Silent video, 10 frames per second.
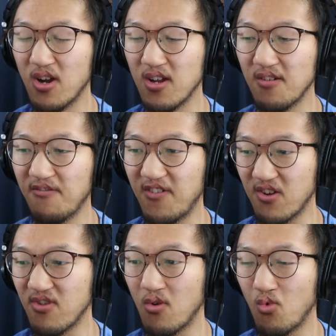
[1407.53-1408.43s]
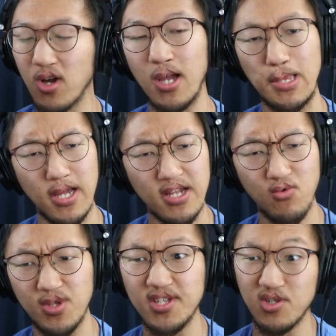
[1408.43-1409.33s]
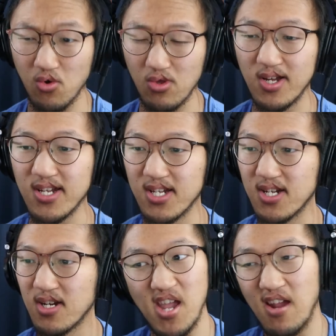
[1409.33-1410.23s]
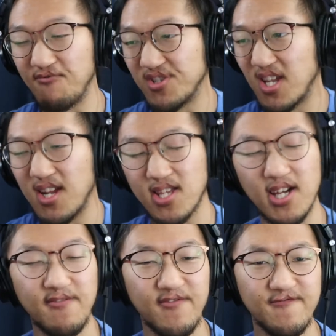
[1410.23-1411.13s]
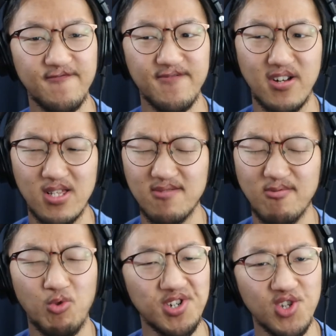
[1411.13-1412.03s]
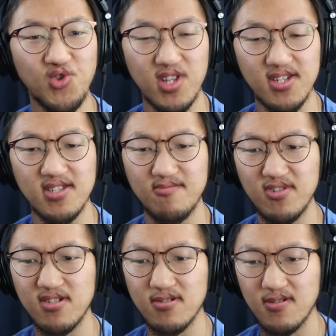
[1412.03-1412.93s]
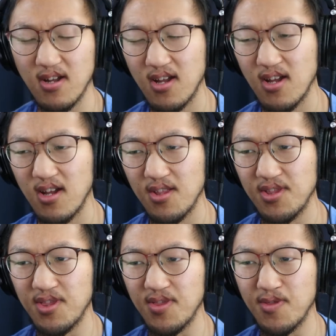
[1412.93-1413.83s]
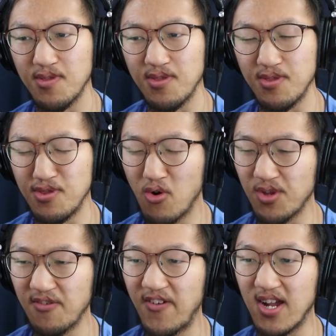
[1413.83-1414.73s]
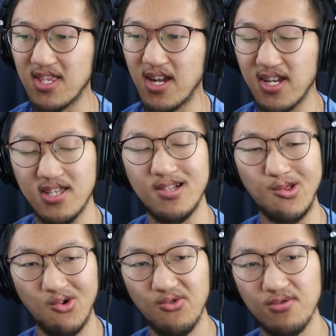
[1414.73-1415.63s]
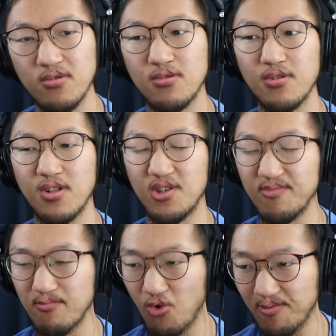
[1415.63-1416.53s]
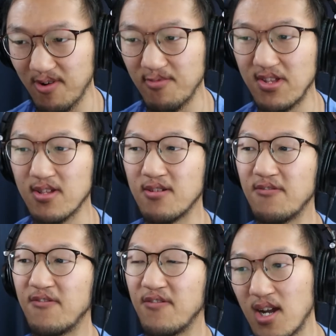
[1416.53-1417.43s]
I figure out what I like, what I don't like. Every day is kind of a little bit more interesting to me, knowing the fact that I get to learn a little bit more about myself.